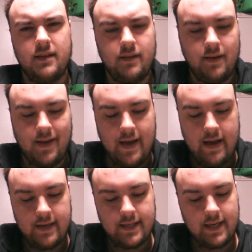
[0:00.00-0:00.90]
Look
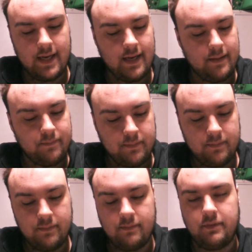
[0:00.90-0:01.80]
at
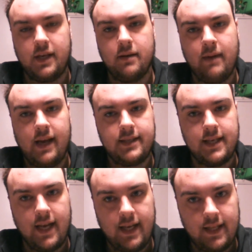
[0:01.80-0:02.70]
the
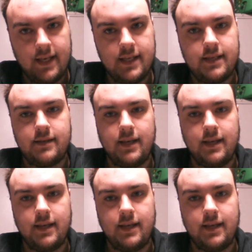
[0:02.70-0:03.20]
Amazing Atheist.